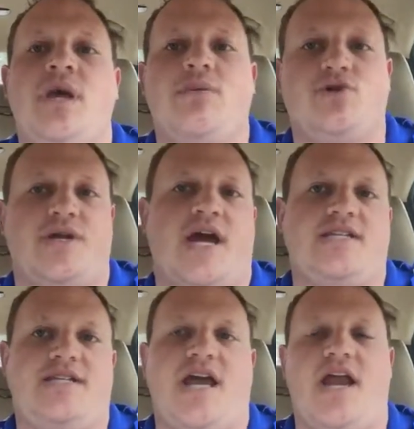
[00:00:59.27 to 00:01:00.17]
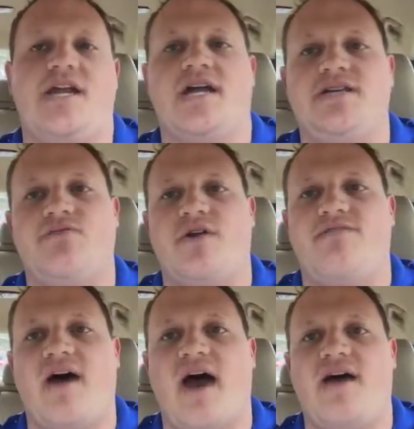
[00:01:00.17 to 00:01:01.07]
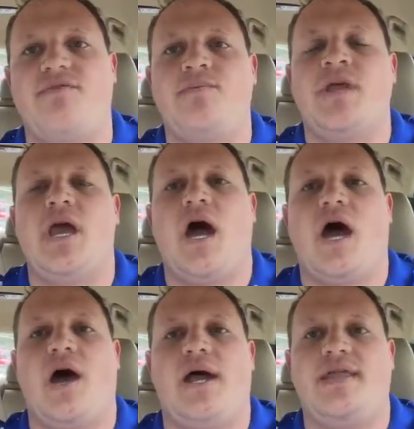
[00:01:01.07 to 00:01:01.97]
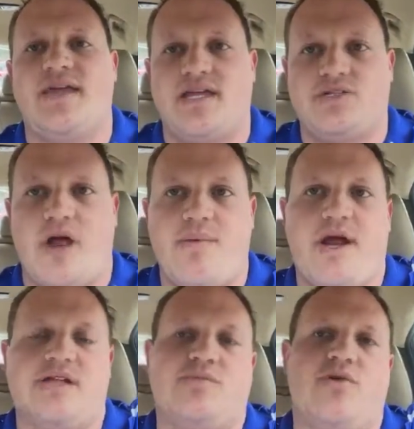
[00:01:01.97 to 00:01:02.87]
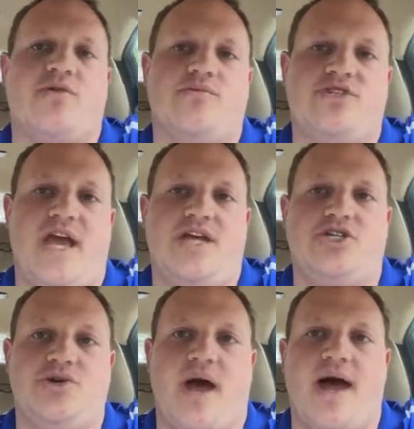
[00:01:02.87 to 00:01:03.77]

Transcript: between 1910 and 1945, his grandparents moved from Jeju